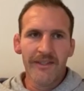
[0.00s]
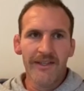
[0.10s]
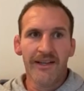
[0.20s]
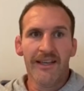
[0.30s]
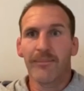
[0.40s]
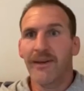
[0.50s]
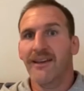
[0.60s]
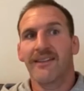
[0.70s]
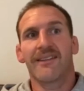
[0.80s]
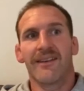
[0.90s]
get
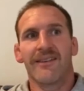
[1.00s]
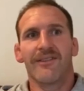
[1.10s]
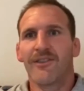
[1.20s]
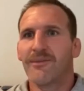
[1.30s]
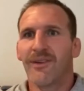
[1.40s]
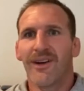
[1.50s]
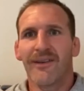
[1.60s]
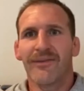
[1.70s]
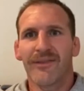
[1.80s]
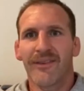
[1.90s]
back into normal
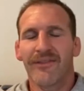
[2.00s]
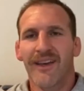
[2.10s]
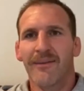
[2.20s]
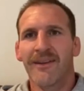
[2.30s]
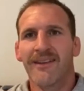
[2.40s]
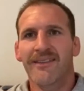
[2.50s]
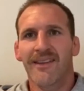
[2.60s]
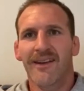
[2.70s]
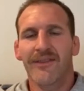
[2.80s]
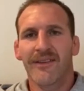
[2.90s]
life with the family and
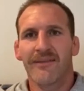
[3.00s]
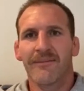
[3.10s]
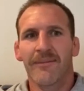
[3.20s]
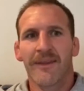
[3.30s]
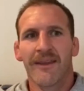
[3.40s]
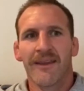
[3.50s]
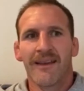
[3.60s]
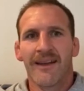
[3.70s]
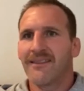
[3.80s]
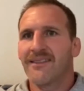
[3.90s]
stuff, and
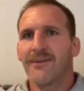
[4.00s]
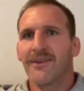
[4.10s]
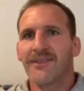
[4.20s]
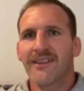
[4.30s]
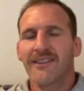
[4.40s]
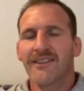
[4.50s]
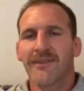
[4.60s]
see what tickles my